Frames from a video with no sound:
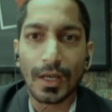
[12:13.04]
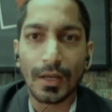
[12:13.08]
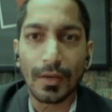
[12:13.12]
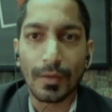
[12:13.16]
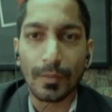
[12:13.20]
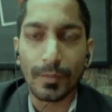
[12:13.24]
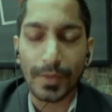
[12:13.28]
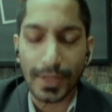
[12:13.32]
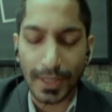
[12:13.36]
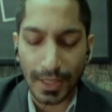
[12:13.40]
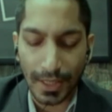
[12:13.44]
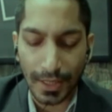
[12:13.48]

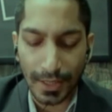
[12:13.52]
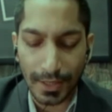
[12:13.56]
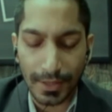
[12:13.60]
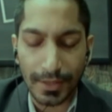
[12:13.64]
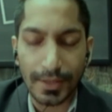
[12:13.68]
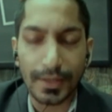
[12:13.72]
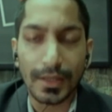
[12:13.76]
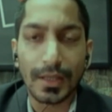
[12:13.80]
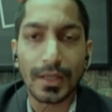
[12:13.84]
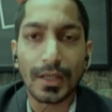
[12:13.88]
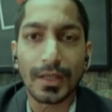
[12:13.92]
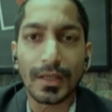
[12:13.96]
we had
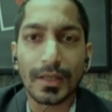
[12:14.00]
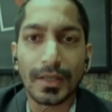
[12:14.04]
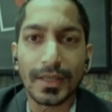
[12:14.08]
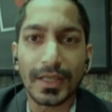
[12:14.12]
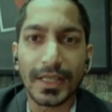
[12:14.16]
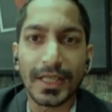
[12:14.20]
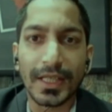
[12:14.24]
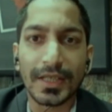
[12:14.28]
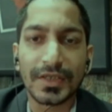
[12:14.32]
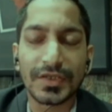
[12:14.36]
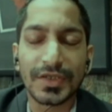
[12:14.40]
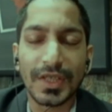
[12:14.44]

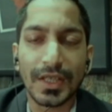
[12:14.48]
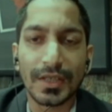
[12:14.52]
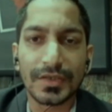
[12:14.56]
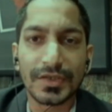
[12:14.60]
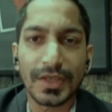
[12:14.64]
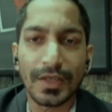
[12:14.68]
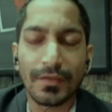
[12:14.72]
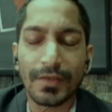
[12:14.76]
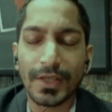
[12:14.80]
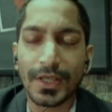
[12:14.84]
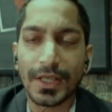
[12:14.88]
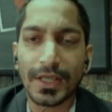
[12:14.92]

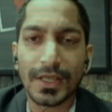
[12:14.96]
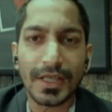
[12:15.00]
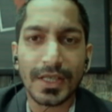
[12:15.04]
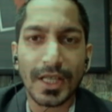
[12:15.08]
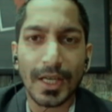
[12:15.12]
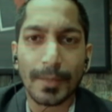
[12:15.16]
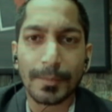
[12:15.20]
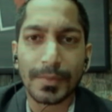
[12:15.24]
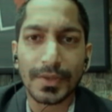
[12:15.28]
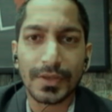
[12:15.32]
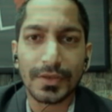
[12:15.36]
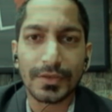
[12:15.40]
7, 8
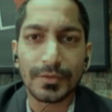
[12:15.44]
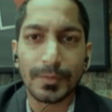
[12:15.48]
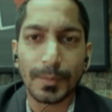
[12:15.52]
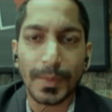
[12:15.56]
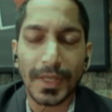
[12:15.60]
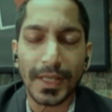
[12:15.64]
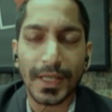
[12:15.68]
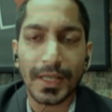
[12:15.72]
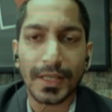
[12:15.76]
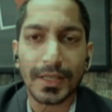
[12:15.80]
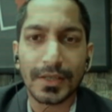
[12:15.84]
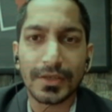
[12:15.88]
captains
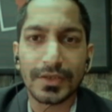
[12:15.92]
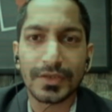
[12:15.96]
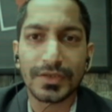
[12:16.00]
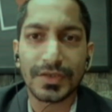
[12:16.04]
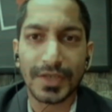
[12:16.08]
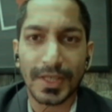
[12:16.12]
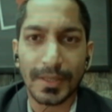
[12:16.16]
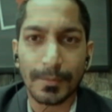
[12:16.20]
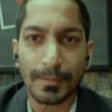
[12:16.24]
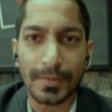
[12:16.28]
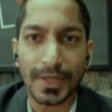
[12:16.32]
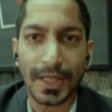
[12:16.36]
playing at the
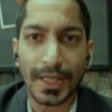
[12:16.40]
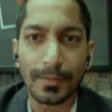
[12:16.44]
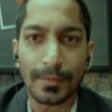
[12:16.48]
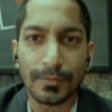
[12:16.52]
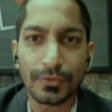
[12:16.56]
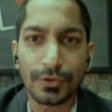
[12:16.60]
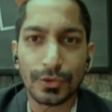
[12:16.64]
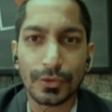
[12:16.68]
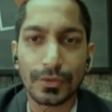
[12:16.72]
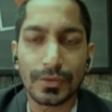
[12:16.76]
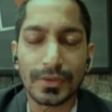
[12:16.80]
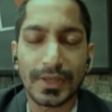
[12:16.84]
same time.
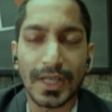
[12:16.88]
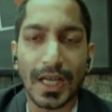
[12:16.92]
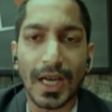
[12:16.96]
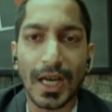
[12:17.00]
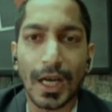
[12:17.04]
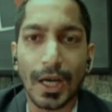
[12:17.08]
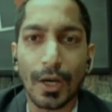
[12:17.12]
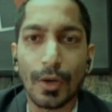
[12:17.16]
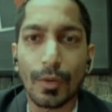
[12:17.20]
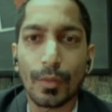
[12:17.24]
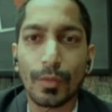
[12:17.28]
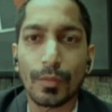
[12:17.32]
So
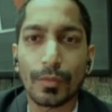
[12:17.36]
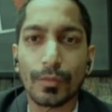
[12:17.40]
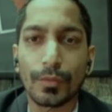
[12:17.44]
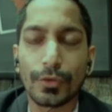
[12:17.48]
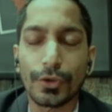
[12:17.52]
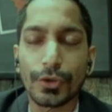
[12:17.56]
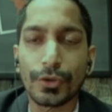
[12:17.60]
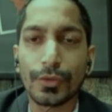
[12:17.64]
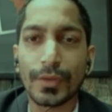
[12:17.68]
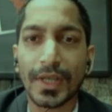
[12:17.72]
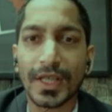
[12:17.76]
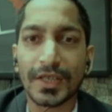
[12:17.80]
how
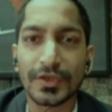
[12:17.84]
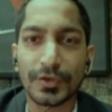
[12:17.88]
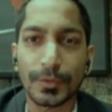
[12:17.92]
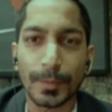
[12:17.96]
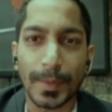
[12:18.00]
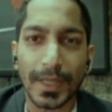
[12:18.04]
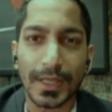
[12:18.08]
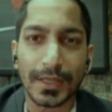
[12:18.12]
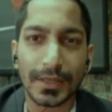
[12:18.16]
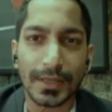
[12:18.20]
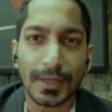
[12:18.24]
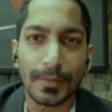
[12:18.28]
do you
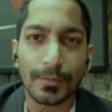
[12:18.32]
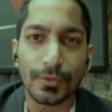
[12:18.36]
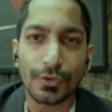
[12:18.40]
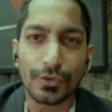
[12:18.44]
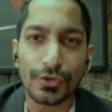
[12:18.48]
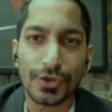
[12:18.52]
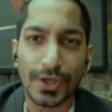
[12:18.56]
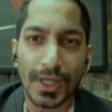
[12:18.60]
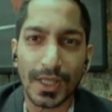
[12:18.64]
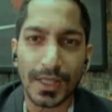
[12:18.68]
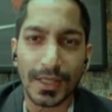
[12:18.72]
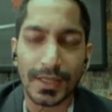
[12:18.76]
expect them to
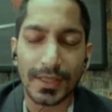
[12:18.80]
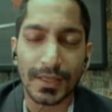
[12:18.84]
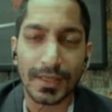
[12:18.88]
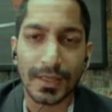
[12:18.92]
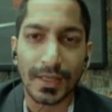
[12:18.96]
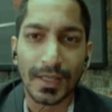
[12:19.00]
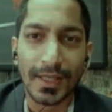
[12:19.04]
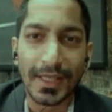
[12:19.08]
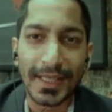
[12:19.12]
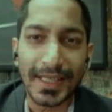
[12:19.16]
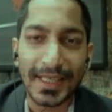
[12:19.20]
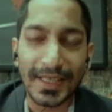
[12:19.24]
gel in?
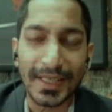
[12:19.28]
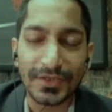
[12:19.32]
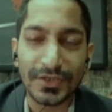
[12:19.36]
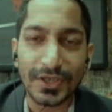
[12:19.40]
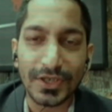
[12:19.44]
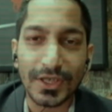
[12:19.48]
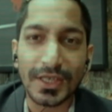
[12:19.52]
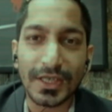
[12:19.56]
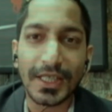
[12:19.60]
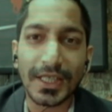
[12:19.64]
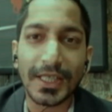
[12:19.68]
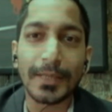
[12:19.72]
It's a
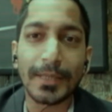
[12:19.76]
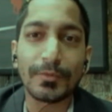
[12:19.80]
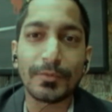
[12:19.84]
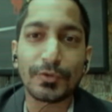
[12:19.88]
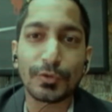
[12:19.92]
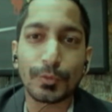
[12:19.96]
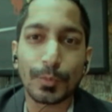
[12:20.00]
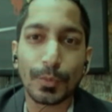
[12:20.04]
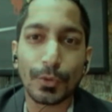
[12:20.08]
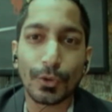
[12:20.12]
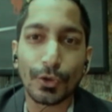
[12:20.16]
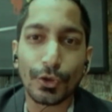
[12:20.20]
team
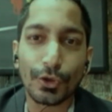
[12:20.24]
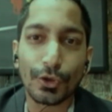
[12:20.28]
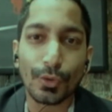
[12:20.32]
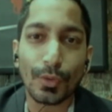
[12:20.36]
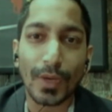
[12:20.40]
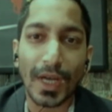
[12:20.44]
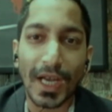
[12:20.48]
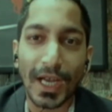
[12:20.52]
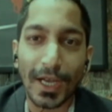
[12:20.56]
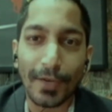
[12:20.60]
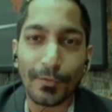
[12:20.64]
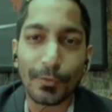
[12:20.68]
sport. You
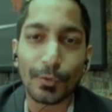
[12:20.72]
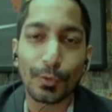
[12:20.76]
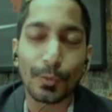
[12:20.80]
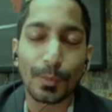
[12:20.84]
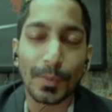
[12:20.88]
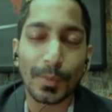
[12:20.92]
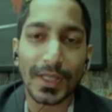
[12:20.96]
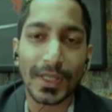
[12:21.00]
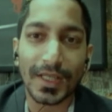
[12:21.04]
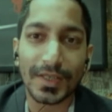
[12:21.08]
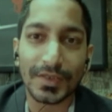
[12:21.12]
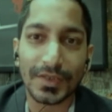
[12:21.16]
have to
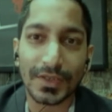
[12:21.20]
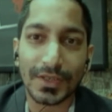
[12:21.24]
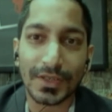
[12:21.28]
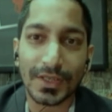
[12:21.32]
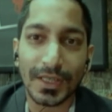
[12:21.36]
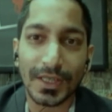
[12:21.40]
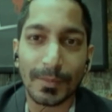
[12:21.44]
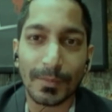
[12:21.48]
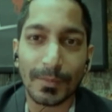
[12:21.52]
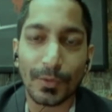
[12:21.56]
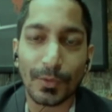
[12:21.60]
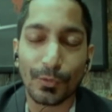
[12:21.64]
play as a
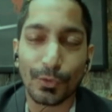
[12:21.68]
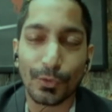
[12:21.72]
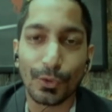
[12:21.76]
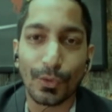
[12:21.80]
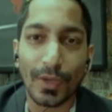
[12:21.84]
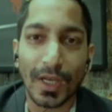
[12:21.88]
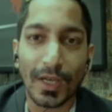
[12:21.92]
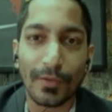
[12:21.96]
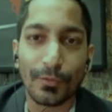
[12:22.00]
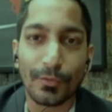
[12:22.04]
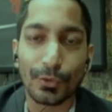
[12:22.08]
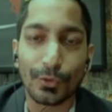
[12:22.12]
team. If you
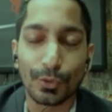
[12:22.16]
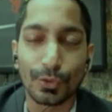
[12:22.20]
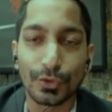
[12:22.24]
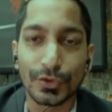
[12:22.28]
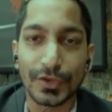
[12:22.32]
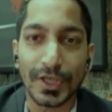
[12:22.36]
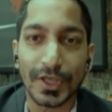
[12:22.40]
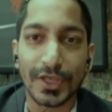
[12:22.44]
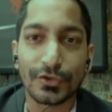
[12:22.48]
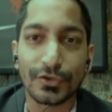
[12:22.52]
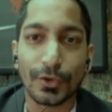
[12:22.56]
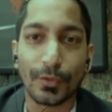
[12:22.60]
have 2
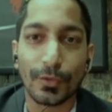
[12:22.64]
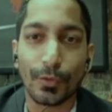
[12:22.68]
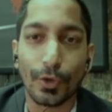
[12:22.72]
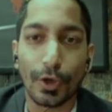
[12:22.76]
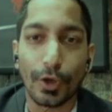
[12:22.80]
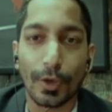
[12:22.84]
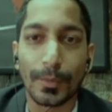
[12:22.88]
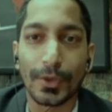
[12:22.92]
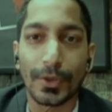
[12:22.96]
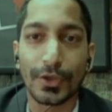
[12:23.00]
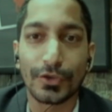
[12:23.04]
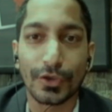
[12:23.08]
sets of
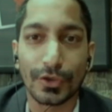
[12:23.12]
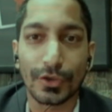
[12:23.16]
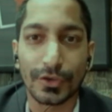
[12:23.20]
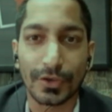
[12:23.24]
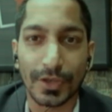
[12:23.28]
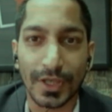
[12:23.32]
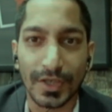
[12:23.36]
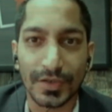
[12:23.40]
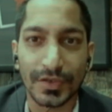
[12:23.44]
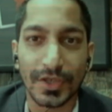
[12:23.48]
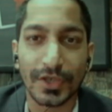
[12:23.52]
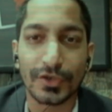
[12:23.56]
lobbies or
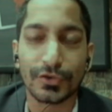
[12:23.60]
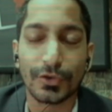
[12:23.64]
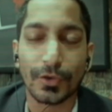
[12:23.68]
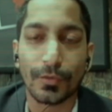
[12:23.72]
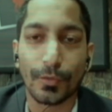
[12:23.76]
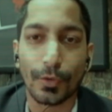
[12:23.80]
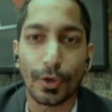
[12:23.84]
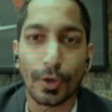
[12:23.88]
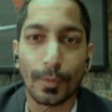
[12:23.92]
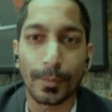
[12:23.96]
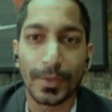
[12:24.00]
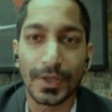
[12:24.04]
3 sets of
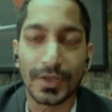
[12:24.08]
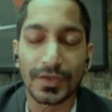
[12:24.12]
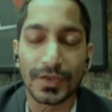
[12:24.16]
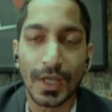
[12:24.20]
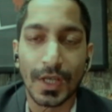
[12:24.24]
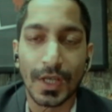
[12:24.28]
lobbies,